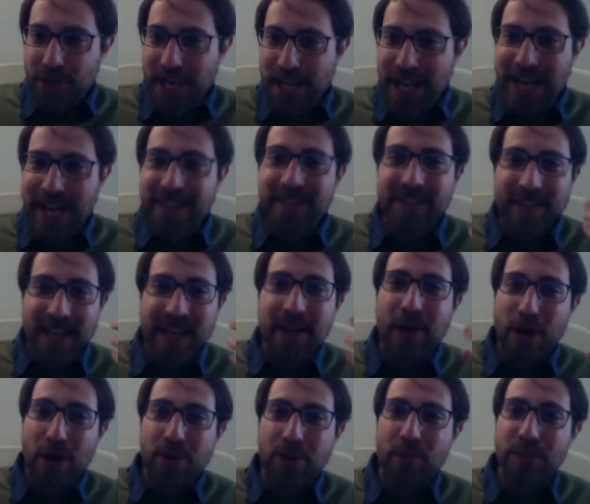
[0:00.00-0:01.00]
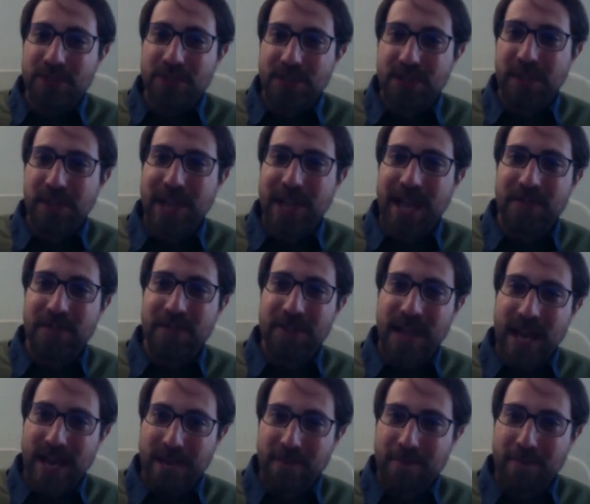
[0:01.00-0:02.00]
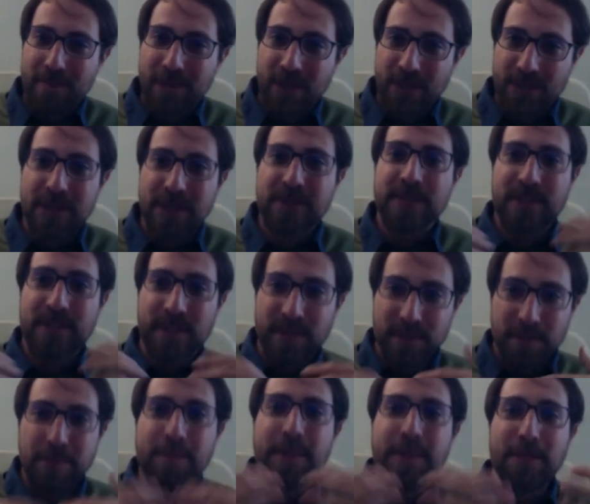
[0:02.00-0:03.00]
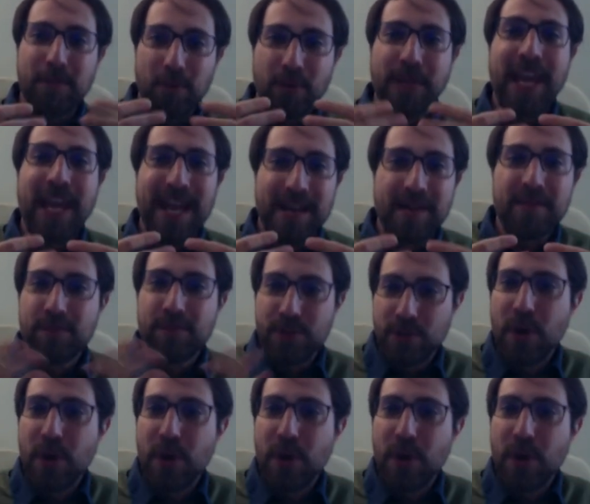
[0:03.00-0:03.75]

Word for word: guy, thank God we still have that because it's still people can,